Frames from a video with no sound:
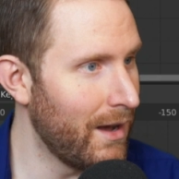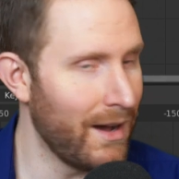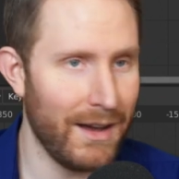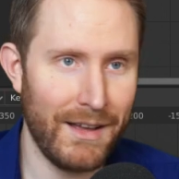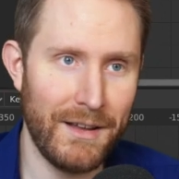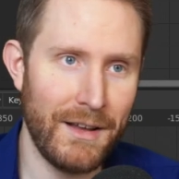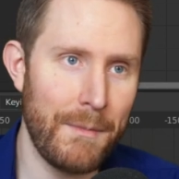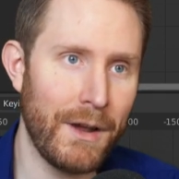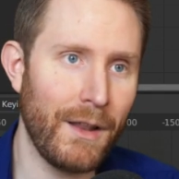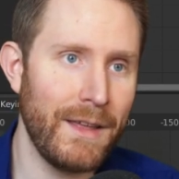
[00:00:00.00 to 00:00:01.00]

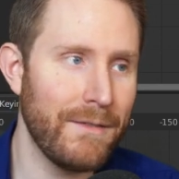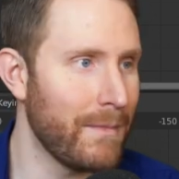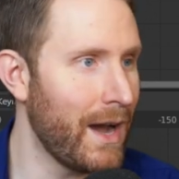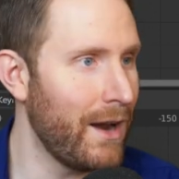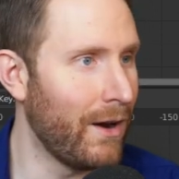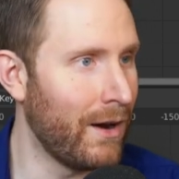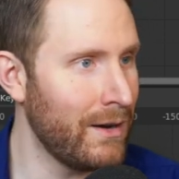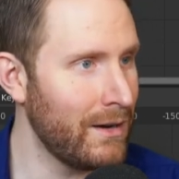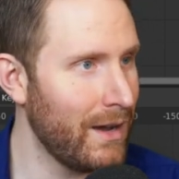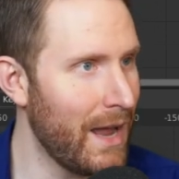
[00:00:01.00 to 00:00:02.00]
I'm gonna leave mine
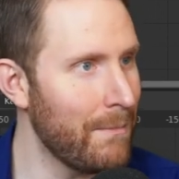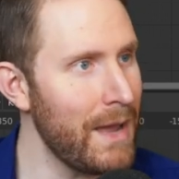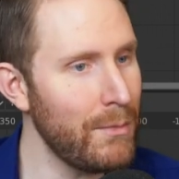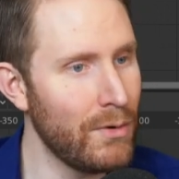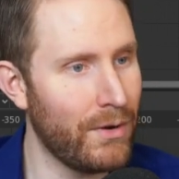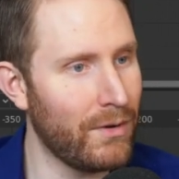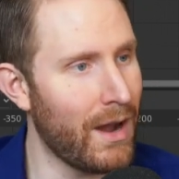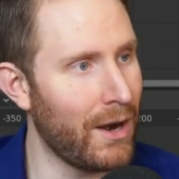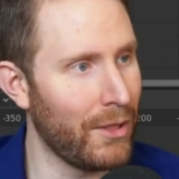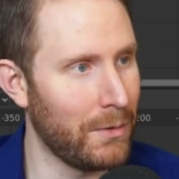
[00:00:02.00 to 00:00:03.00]
on, and I might move it
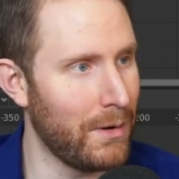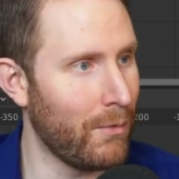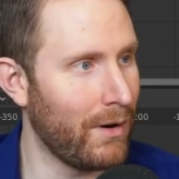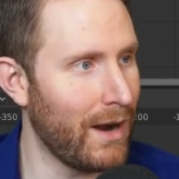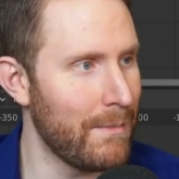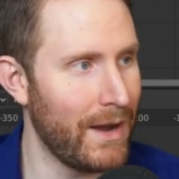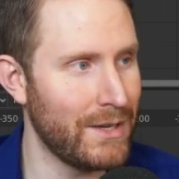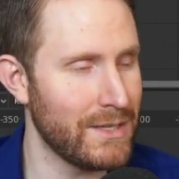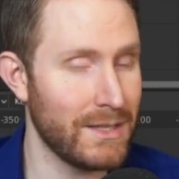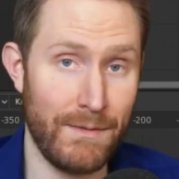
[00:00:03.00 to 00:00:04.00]
around a little bit more. I might
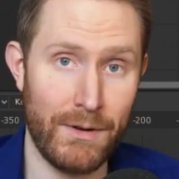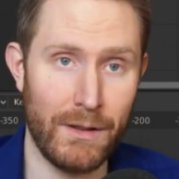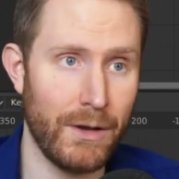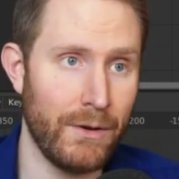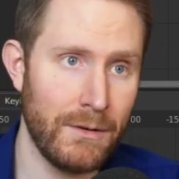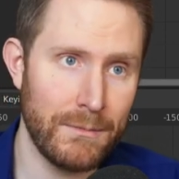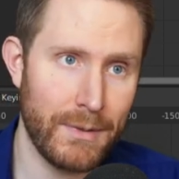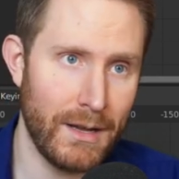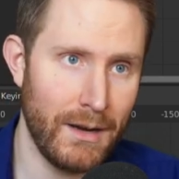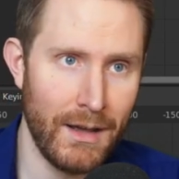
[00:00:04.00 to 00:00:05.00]
just leave it alone,
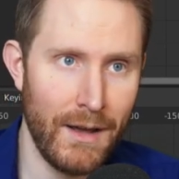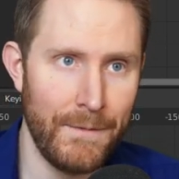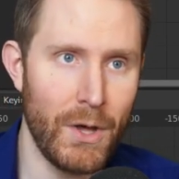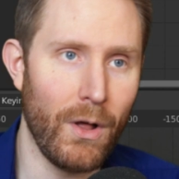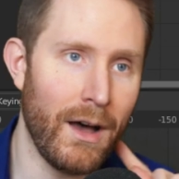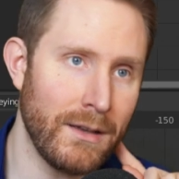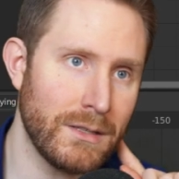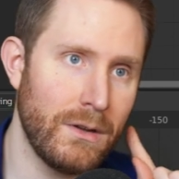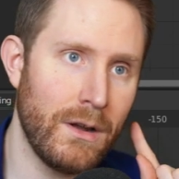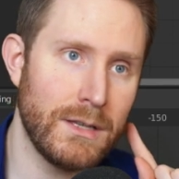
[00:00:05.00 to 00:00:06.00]
but you'll
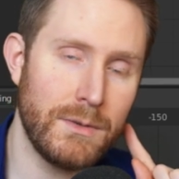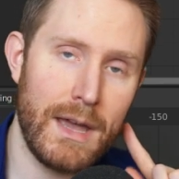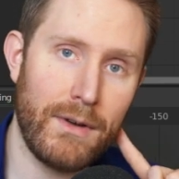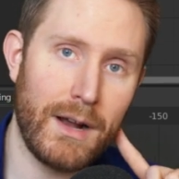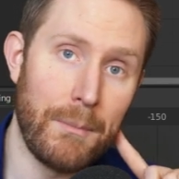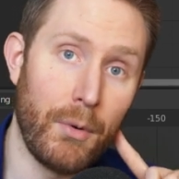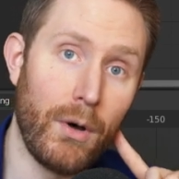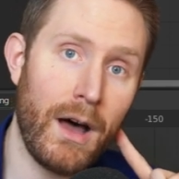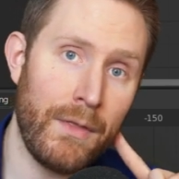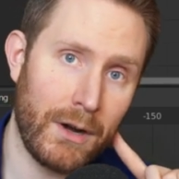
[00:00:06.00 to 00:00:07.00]
also notice we have a
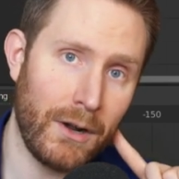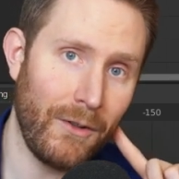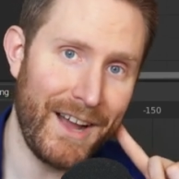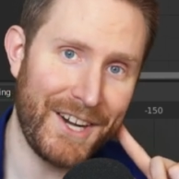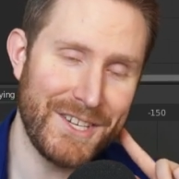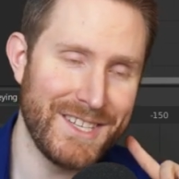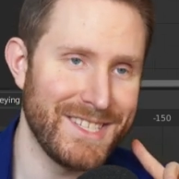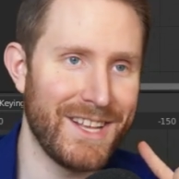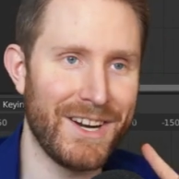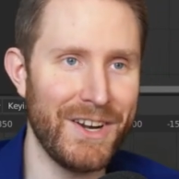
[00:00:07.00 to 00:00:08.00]
couple other
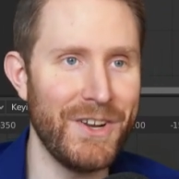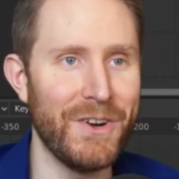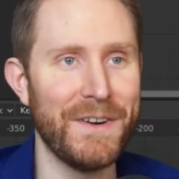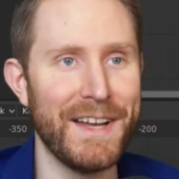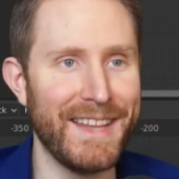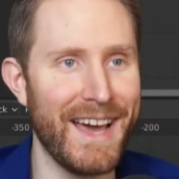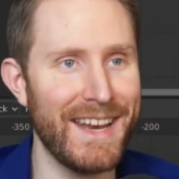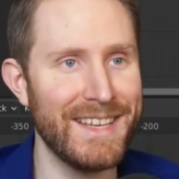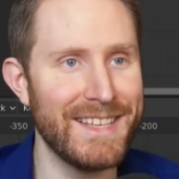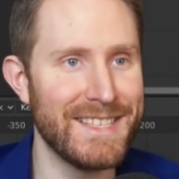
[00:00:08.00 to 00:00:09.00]
collections that are new, and
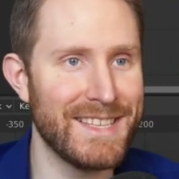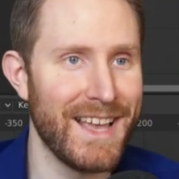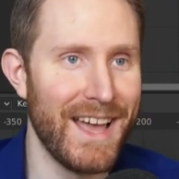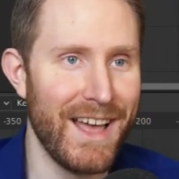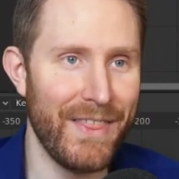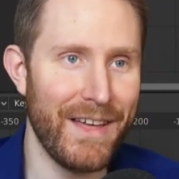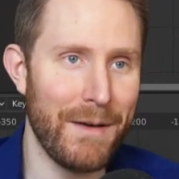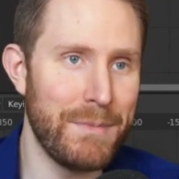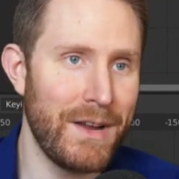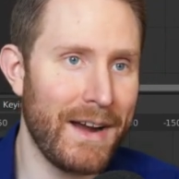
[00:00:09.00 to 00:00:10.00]
that is
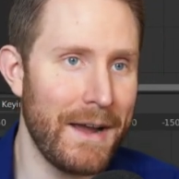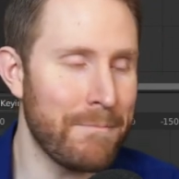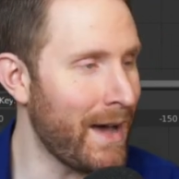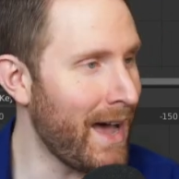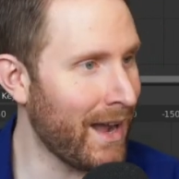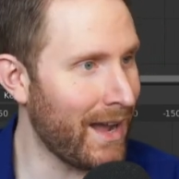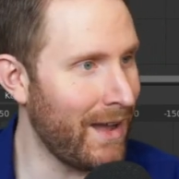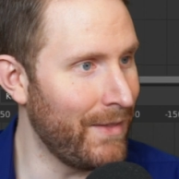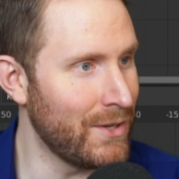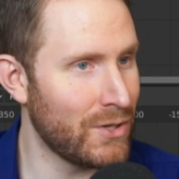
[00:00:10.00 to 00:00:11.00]
the be right back
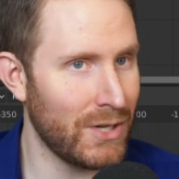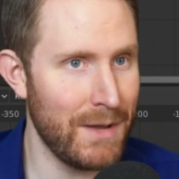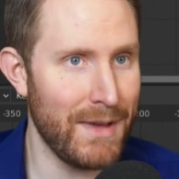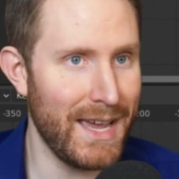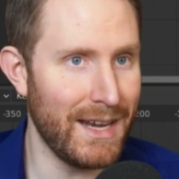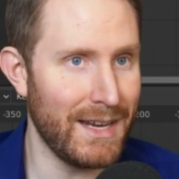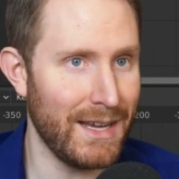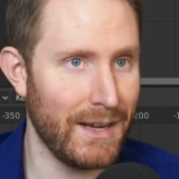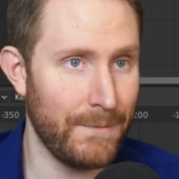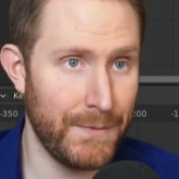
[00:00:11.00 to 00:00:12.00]
and the stream
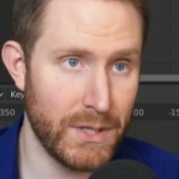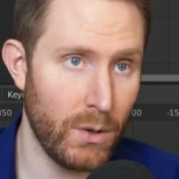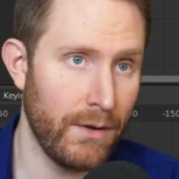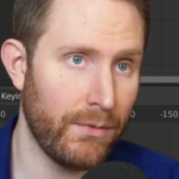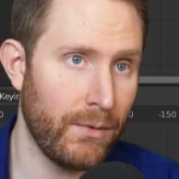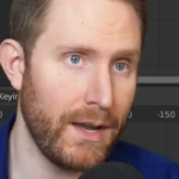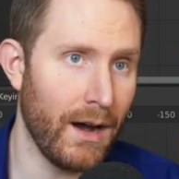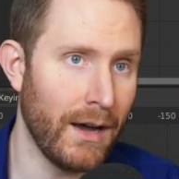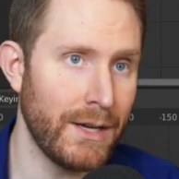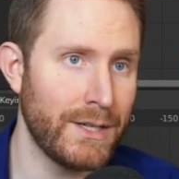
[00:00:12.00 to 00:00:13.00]
ending. So if we
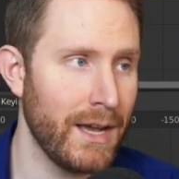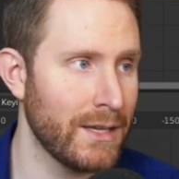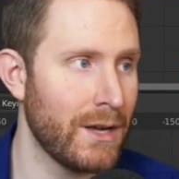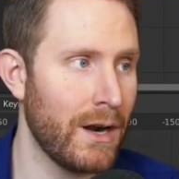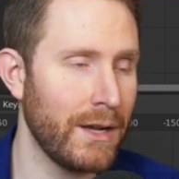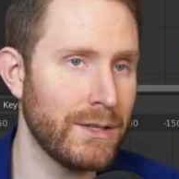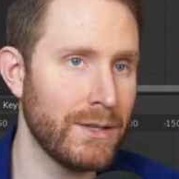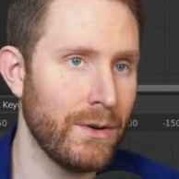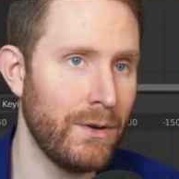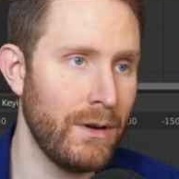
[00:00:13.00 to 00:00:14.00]
uncheck starting
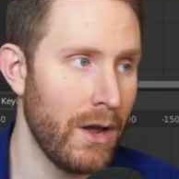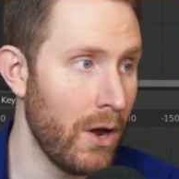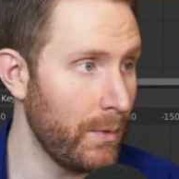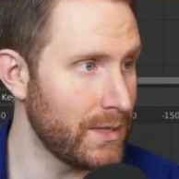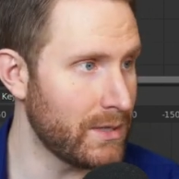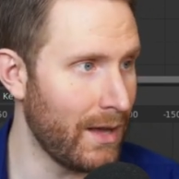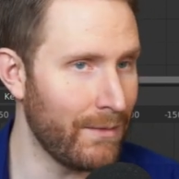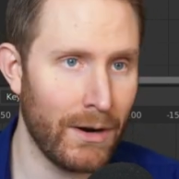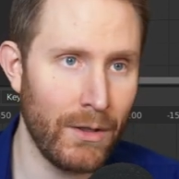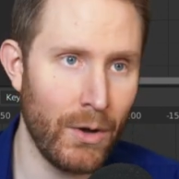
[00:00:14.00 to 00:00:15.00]
soon, we still
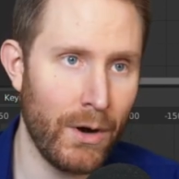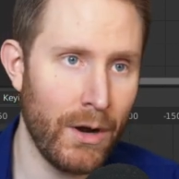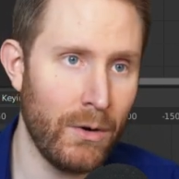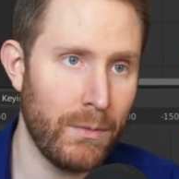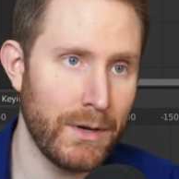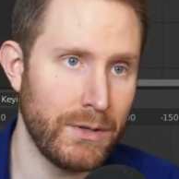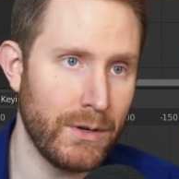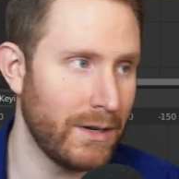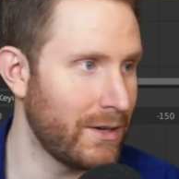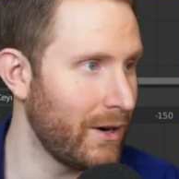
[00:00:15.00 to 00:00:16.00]
have our logo, which you
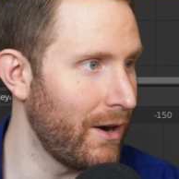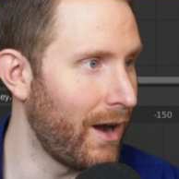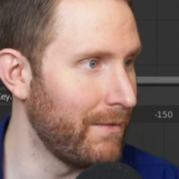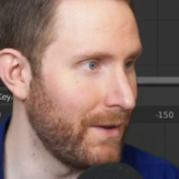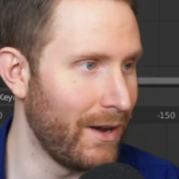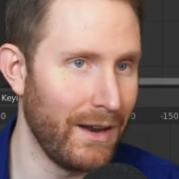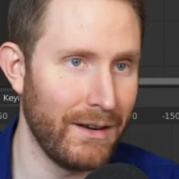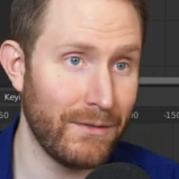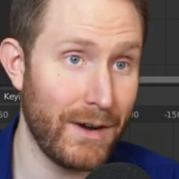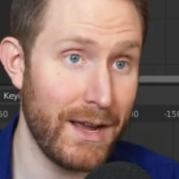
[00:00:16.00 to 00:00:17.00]
can turn off and
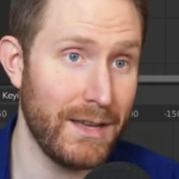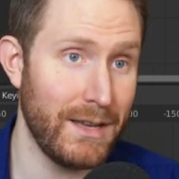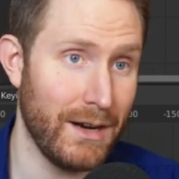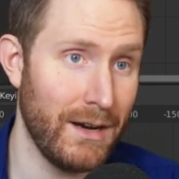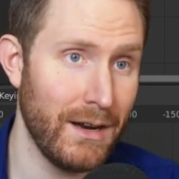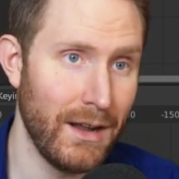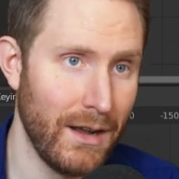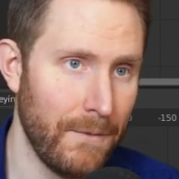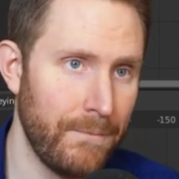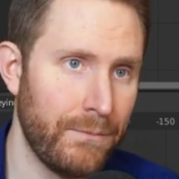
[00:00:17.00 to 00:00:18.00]
on right here,
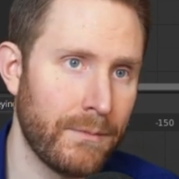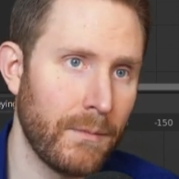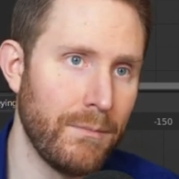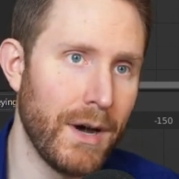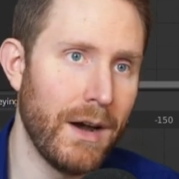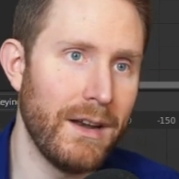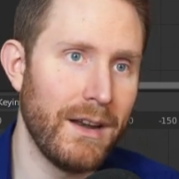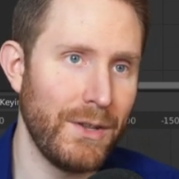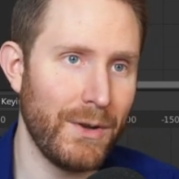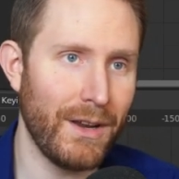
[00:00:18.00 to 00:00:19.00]
but
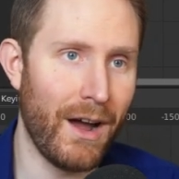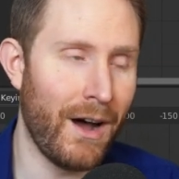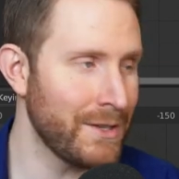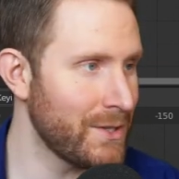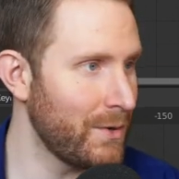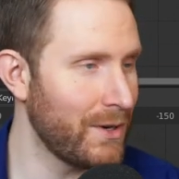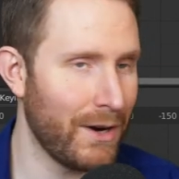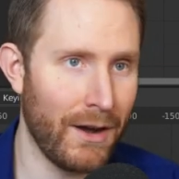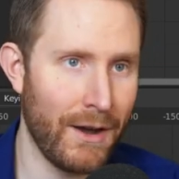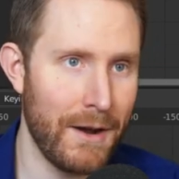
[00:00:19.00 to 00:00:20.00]
you can also
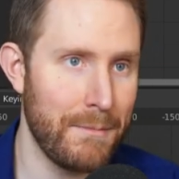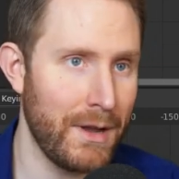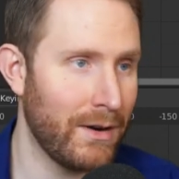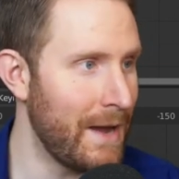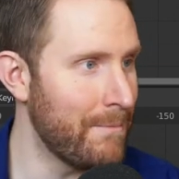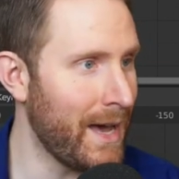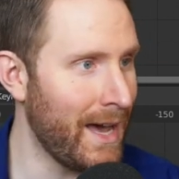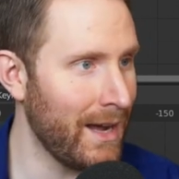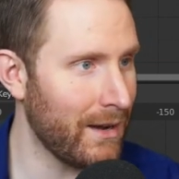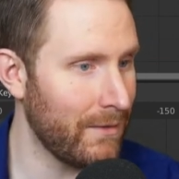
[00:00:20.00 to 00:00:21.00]
turn on be right
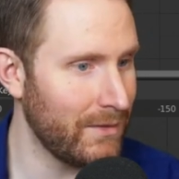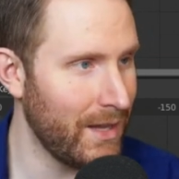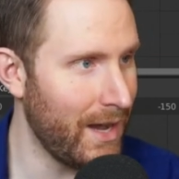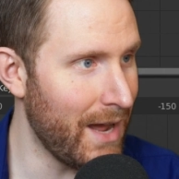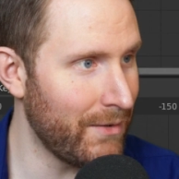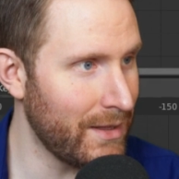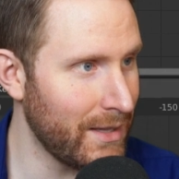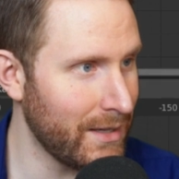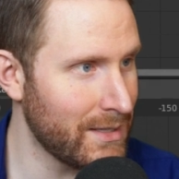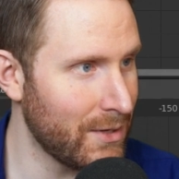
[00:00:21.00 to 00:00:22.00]
back and
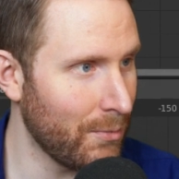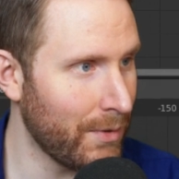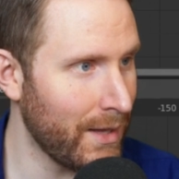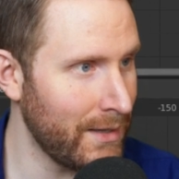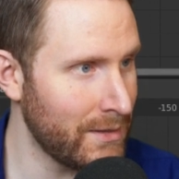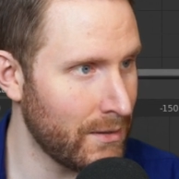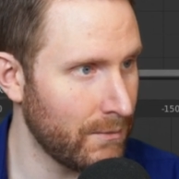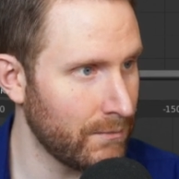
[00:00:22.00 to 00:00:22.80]
everything still plays,